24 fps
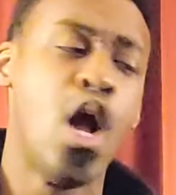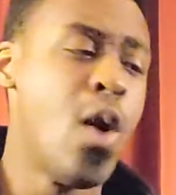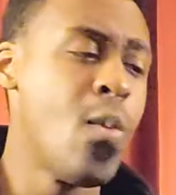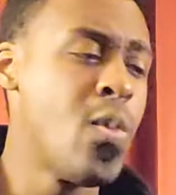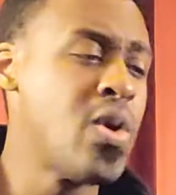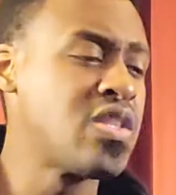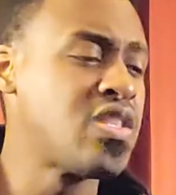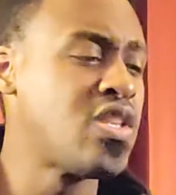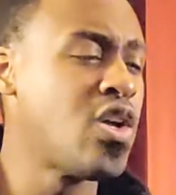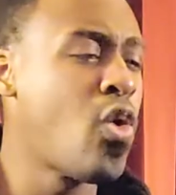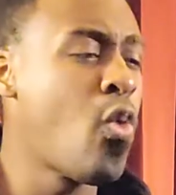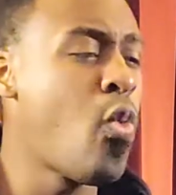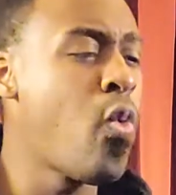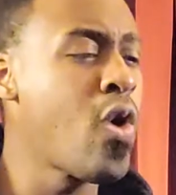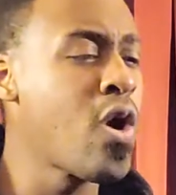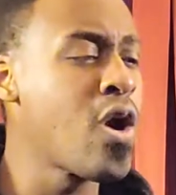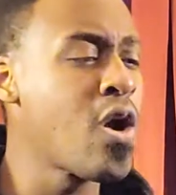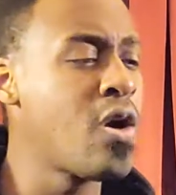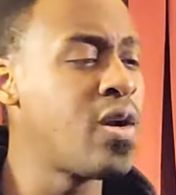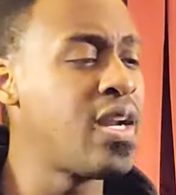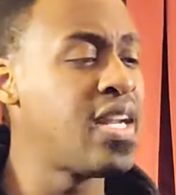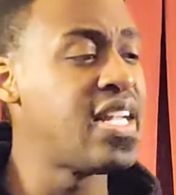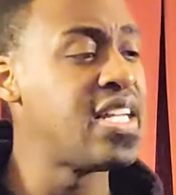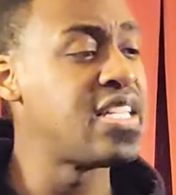with the
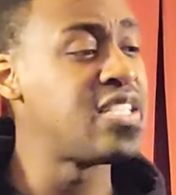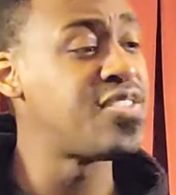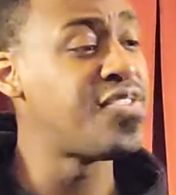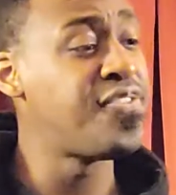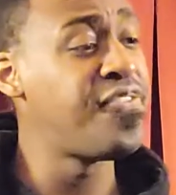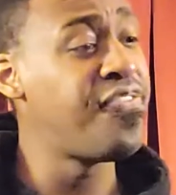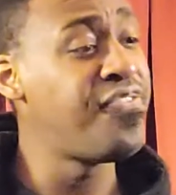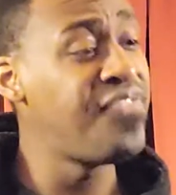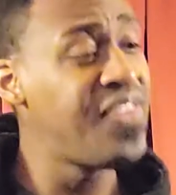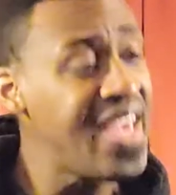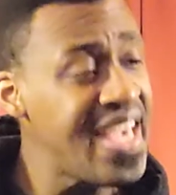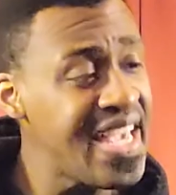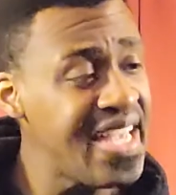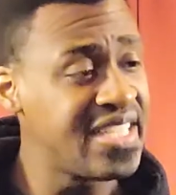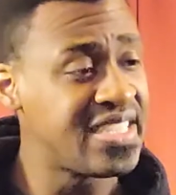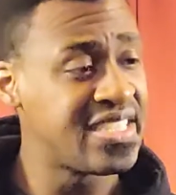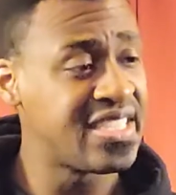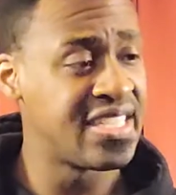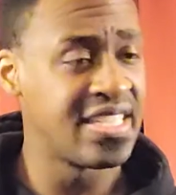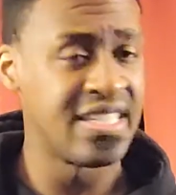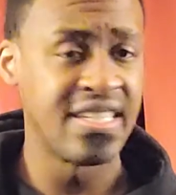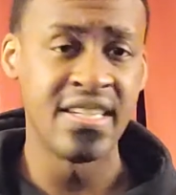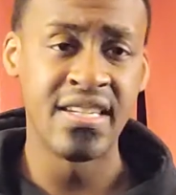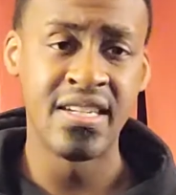world at his
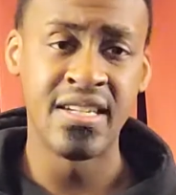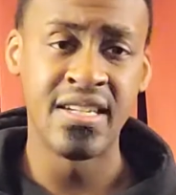feet